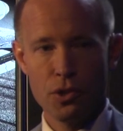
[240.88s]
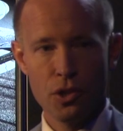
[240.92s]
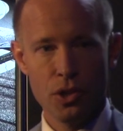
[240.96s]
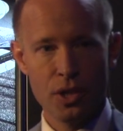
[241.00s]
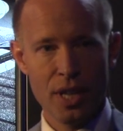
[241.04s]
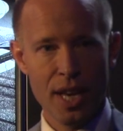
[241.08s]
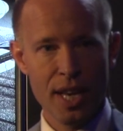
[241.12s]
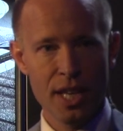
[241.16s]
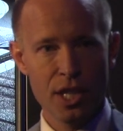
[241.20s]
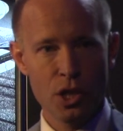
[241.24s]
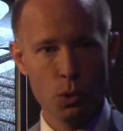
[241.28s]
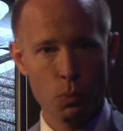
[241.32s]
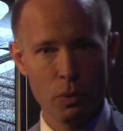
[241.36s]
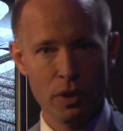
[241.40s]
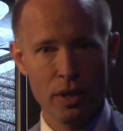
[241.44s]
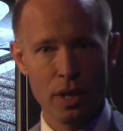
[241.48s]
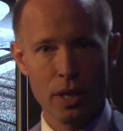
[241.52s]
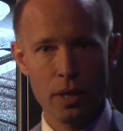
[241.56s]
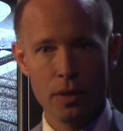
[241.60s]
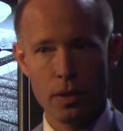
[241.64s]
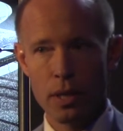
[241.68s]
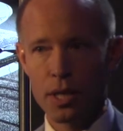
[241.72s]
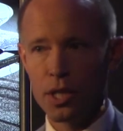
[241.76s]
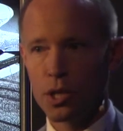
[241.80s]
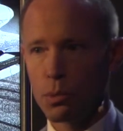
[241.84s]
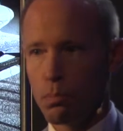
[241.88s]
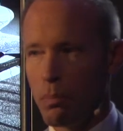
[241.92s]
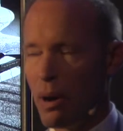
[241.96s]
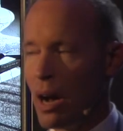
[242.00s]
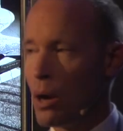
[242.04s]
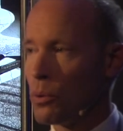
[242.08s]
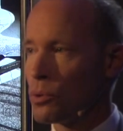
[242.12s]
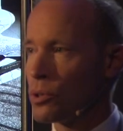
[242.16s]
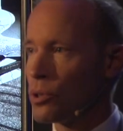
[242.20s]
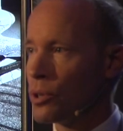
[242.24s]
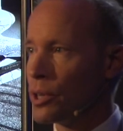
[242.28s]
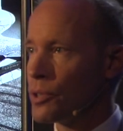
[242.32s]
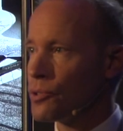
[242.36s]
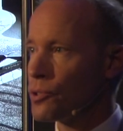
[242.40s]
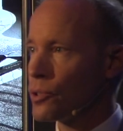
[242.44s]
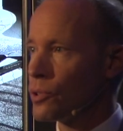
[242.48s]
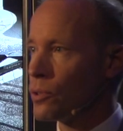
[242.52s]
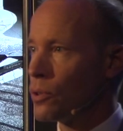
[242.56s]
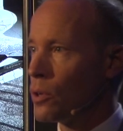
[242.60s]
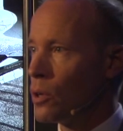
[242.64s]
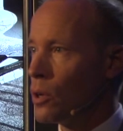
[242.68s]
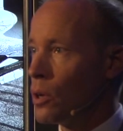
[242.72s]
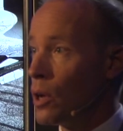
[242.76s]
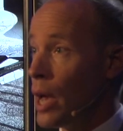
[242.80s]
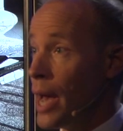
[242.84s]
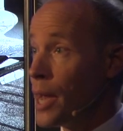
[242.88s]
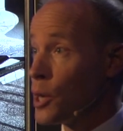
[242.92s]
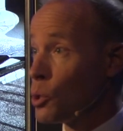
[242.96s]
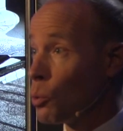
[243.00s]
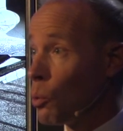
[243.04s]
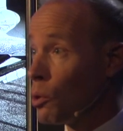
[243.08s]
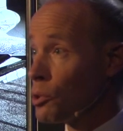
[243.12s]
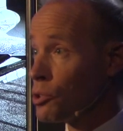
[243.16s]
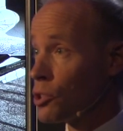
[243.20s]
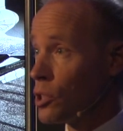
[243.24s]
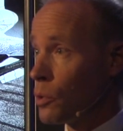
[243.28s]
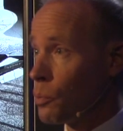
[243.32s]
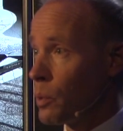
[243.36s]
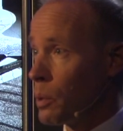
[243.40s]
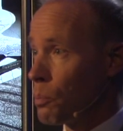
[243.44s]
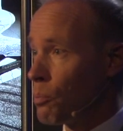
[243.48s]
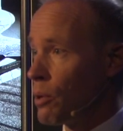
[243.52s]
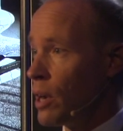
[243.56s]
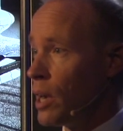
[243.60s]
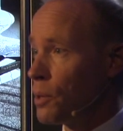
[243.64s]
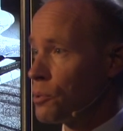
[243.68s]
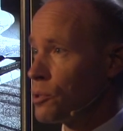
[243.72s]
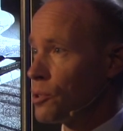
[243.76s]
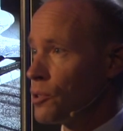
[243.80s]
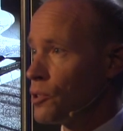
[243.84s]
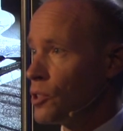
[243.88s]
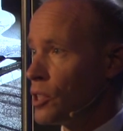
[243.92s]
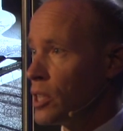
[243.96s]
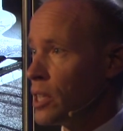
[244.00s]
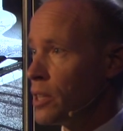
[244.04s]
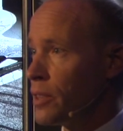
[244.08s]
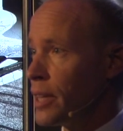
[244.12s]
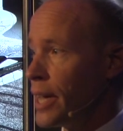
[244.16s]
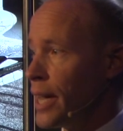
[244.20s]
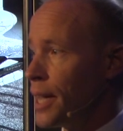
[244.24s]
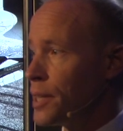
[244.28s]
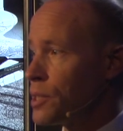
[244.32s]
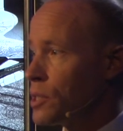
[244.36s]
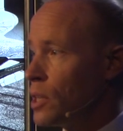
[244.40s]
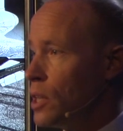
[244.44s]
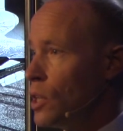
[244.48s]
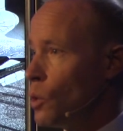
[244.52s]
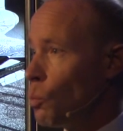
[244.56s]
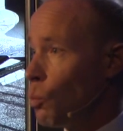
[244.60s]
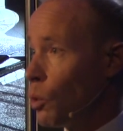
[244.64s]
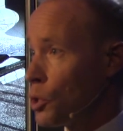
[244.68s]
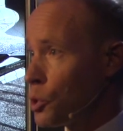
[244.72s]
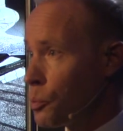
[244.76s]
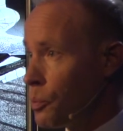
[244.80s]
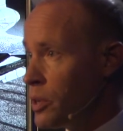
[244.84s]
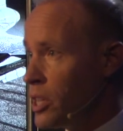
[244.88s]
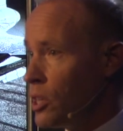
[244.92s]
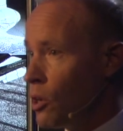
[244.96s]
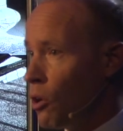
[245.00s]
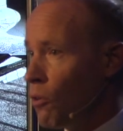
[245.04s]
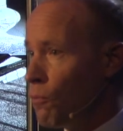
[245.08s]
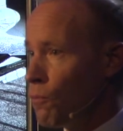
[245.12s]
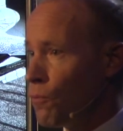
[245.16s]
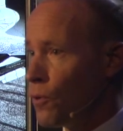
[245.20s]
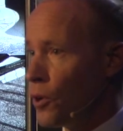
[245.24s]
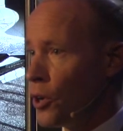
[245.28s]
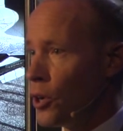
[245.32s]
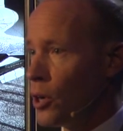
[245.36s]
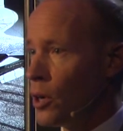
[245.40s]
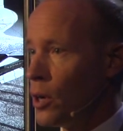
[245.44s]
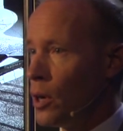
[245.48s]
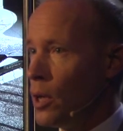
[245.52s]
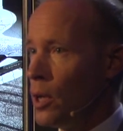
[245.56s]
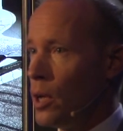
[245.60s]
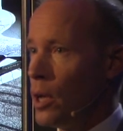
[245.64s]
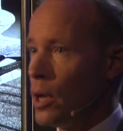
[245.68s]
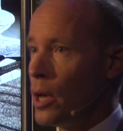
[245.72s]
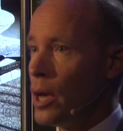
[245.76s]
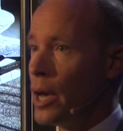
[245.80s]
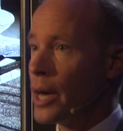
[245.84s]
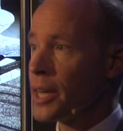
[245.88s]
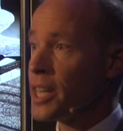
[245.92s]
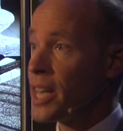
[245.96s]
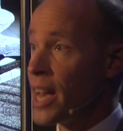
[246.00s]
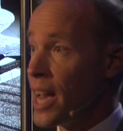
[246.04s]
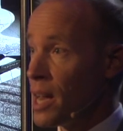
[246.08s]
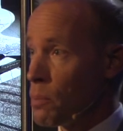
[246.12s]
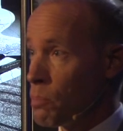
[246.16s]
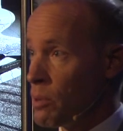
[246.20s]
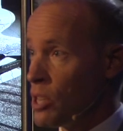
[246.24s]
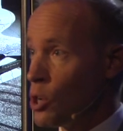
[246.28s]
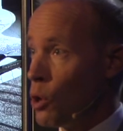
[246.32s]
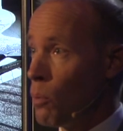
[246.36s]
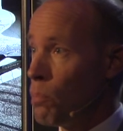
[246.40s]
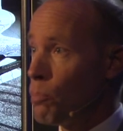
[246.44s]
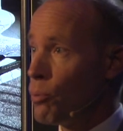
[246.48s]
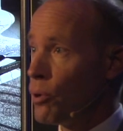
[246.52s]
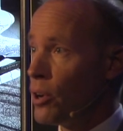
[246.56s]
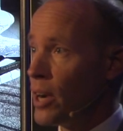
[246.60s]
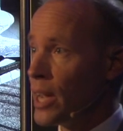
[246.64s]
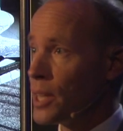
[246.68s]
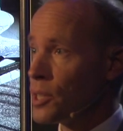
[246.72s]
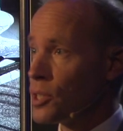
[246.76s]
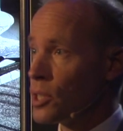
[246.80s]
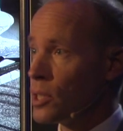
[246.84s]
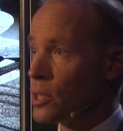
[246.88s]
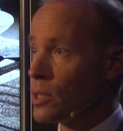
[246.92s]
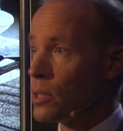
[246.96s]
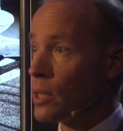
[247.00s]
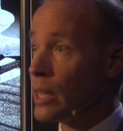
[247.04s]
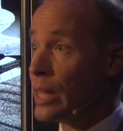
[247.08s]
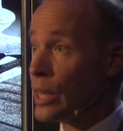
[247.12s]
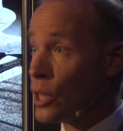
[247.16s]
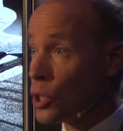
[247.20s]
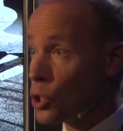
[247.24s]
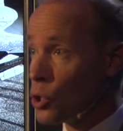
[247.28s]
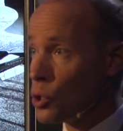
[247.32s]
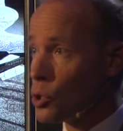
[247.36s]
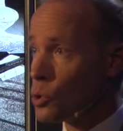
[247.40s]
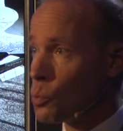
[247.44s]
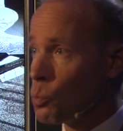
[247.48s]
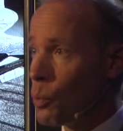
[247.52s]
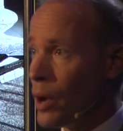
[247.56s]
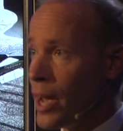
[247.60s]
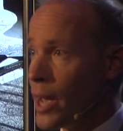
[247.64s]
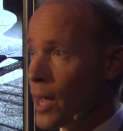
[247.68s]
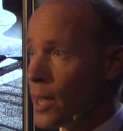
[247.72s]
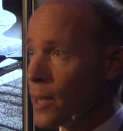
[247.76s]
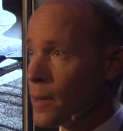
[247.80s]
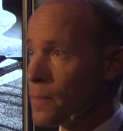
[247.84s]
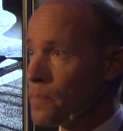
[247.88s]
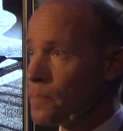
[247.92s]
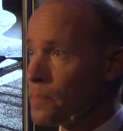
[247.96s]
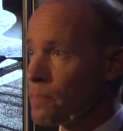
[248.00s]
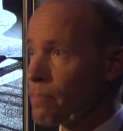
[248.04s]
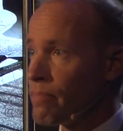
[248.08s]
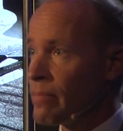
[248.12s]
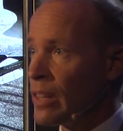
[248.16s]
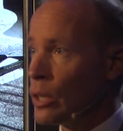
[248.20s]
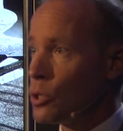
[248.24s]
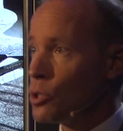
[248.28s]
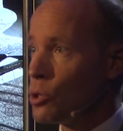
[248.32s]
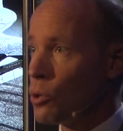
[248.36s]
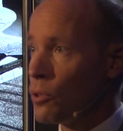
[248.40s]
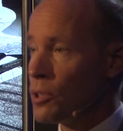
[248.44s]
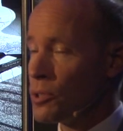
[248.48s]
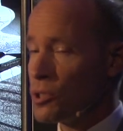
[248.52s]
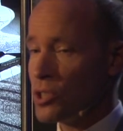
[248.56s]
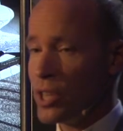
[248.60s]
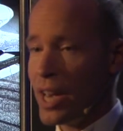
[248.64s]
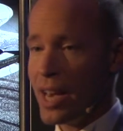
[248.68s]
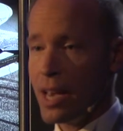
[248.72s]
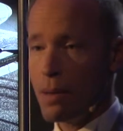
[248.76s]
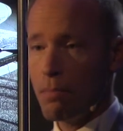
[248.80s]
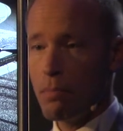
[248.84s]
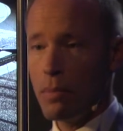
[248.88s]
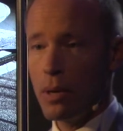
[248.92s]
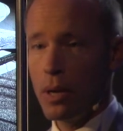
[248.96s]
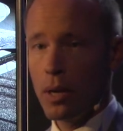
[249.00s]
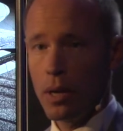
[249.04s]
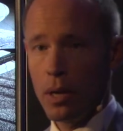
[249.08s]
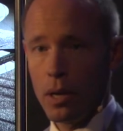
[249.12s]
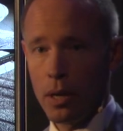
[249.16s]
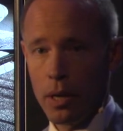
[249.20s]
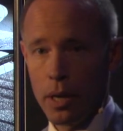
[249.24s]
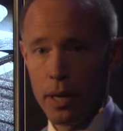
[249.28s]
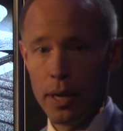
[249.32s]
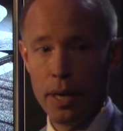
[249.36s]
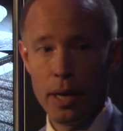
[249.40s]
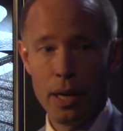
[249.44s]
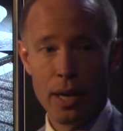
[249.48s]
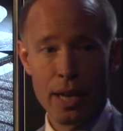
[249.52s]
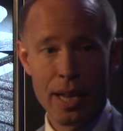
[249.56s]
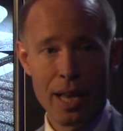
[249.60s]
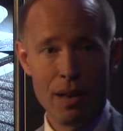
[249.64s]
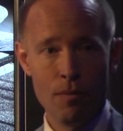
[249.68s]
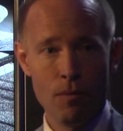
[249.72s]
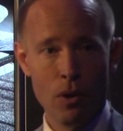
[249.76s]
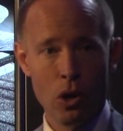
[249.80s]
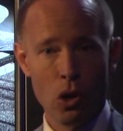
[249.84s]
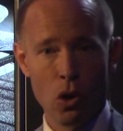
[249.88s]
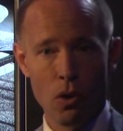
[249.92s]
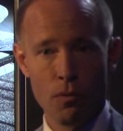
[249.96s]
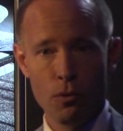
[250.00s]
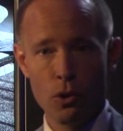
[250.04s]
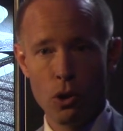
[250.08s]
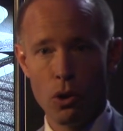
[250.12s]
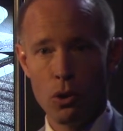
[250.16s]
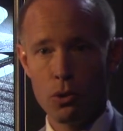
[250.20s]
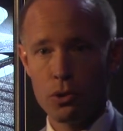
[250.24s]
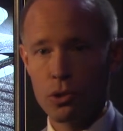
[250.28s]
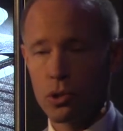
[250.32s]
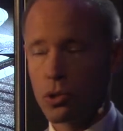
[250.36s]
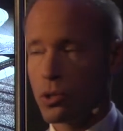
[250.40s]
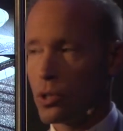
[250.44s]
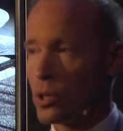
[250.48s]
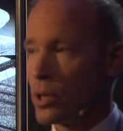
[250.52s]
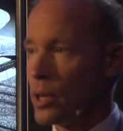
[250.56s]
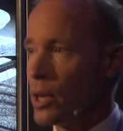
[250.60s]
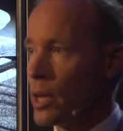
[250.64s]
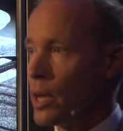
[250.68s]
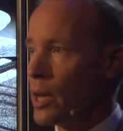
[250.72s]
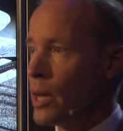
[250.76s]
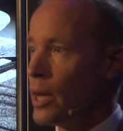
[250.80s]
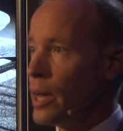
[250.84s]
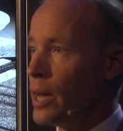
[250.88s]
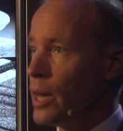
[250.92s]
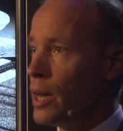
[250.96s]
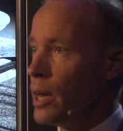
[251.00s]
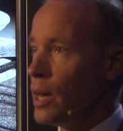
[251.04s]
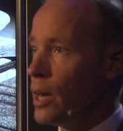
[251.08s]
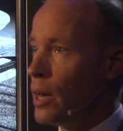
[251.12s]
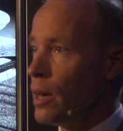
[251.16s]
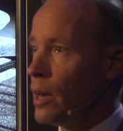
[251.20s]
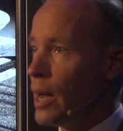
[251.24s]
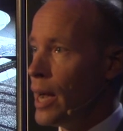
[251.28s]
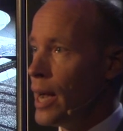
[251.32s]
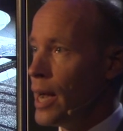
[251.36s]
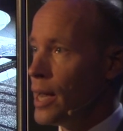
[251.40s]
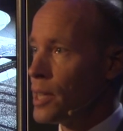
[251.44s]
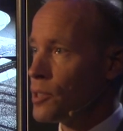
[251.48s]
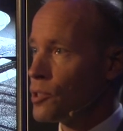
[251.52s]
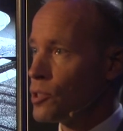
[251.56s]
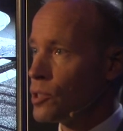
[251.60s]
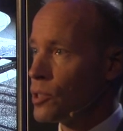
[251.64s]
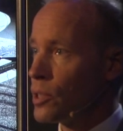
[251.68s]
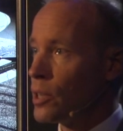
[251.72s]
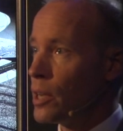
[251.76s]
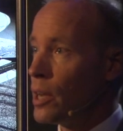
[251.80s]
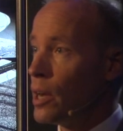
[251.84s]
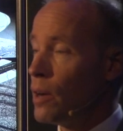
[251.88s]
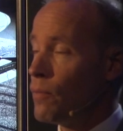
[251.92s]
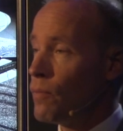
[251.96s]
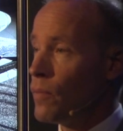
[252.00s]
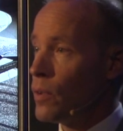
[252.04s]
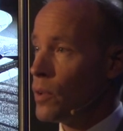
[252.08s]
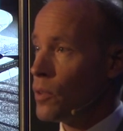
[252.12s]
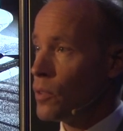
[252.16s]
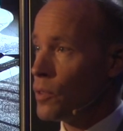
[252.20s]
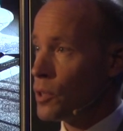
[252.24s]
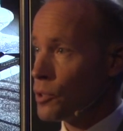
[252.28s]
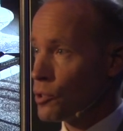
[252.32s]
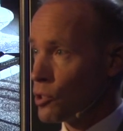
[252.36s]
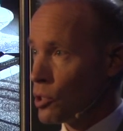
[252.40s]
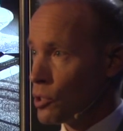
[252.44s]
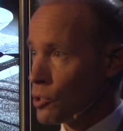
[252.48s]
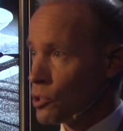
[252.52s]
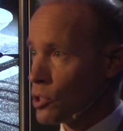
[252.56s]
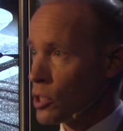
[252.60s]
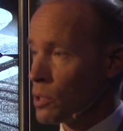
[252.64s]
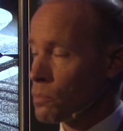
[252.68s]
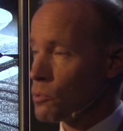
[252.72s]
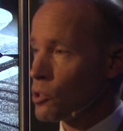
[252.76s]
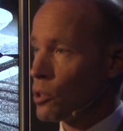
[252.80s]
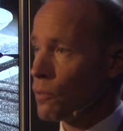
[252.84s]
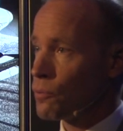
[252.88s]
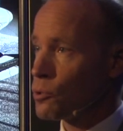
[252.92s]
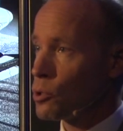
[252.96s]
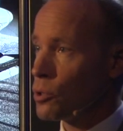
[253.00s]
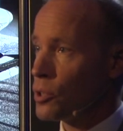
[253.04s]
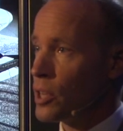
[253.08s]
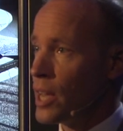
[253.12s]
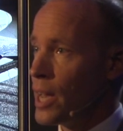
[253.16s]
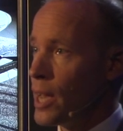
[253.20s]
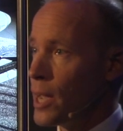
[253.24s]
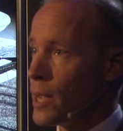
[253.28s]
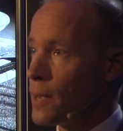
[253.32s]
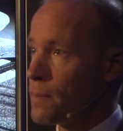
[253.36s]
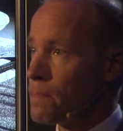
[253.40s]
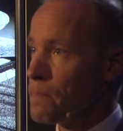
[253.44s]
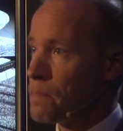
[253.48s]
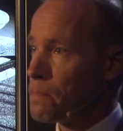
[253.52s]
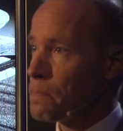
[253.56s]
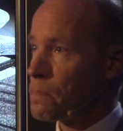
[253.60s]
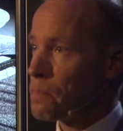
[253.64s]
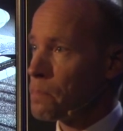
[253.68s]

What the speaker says: stays within these boundaries, and also we're proud to see that what we offer can be operated in a good way to the same level of cost as the systems of today.